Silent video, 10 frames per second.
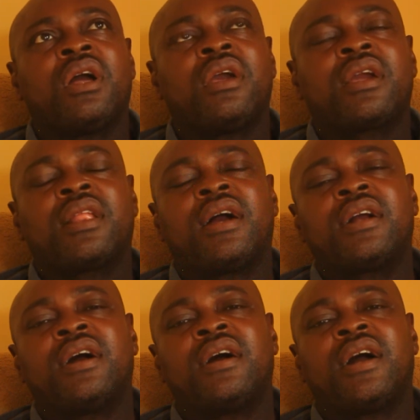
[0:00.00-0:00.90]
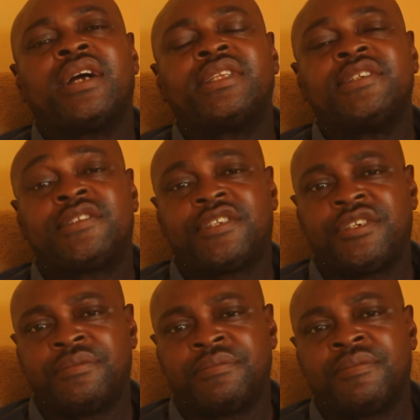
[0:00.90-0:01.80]
Echija and his
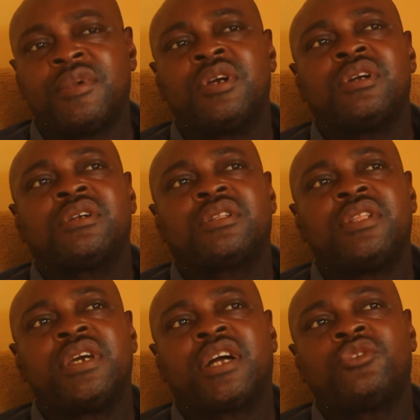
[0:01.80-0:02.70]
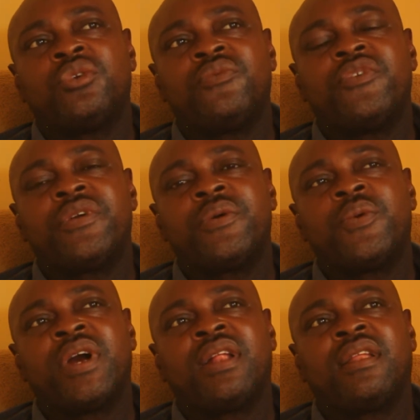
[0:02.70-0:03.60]
team, they are doing very
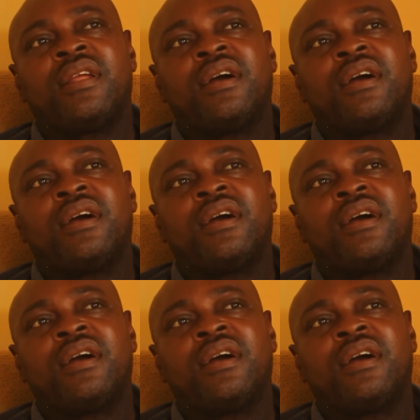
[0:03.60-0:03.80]
well,